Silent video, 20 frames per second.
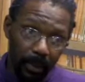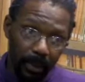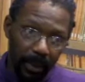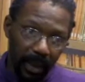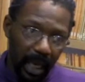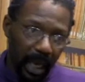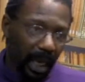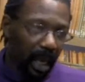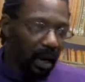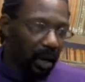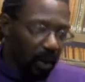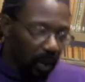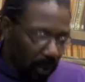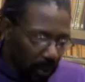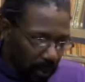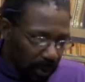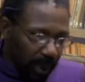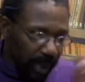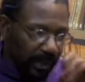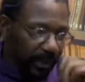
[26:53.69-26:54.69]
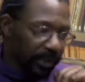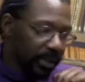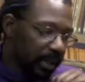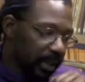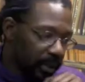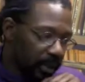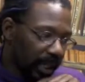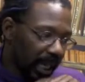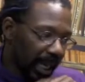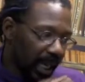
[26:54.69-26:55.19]
Okay, a whole lot of subtle
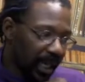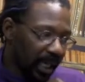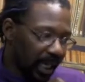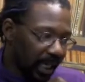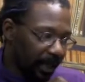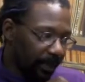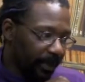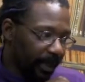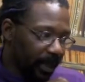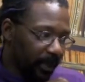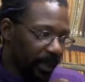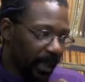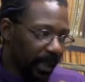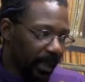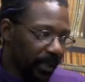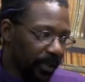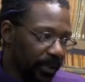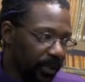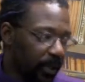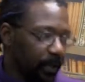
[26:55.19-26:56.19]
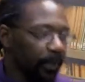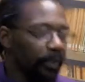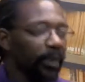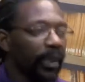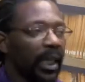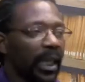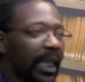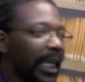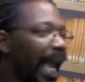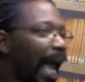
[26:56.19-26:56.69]
gatekeeping because
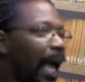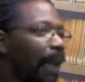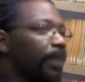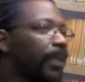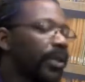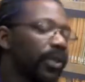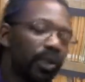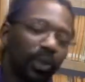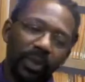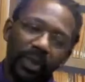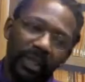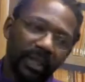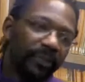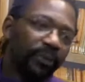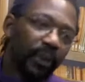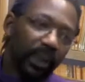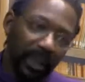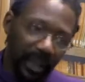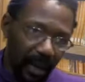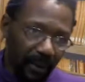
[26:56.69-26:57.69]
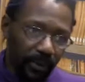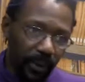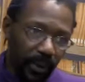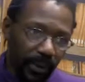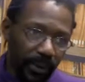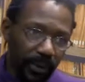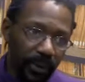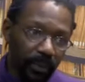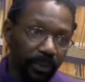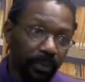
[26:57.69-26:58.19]
it happens on different
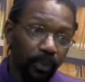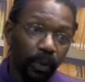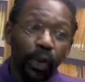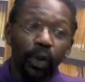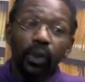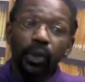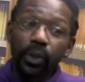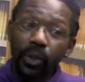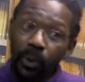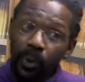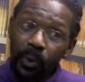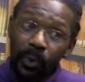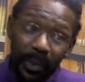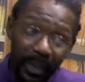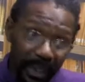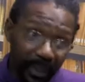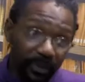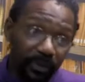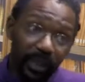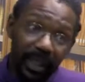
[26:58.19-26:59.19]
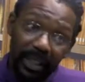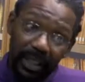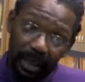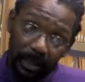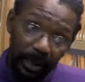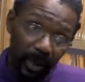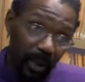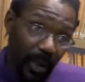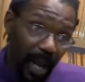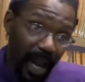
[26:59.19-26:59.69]
levels two different
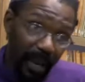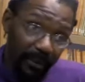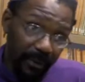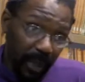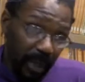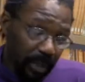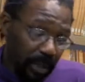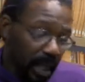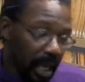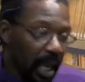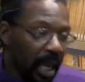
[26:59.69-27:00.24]
demographics.